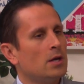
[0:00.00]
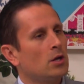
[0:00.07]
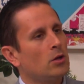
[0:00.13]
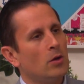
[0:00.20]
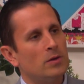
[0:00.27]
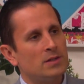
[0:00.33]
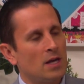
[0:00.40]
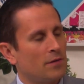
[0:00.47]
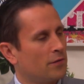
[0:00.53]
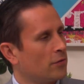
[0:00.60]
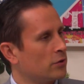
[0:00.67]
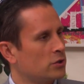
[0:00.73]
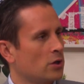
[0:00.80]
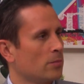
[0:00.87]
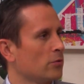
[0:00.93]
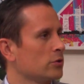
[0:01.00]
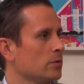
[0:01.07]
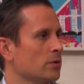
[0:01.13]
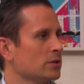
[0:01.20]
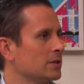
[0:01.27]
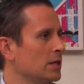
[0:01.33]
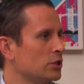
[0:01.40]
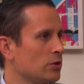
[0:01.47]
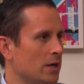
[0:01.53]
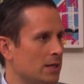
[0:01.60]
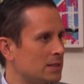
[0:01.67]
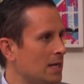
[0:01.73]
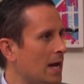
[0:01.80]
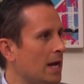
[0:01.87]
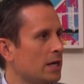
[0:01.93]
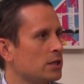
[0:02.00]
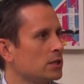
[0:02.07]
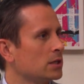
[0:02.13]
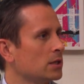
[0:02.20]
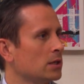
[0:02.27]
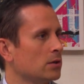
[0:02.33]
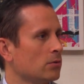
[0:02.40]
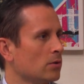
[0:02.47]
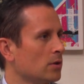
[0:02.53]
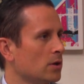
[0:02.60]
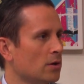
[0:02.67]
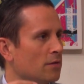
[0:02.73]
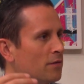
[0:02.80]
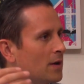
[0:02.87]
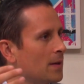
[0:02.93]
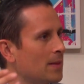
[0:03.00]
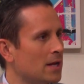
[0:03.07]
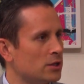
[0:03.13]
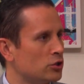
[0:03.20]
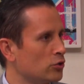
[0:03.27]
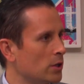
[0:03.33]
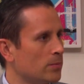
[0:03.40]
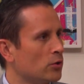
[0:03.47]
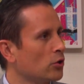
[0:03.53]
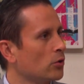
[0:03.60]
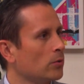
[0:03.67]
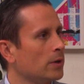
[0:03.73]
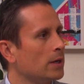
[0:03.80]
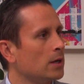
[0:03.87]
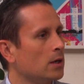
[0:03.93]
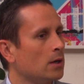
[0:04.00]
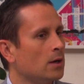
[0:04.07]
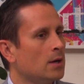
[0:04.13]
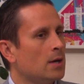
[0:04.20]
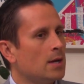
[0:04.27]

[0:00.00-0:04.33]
close that first commercial real estate transaction or, you know, find that dream career.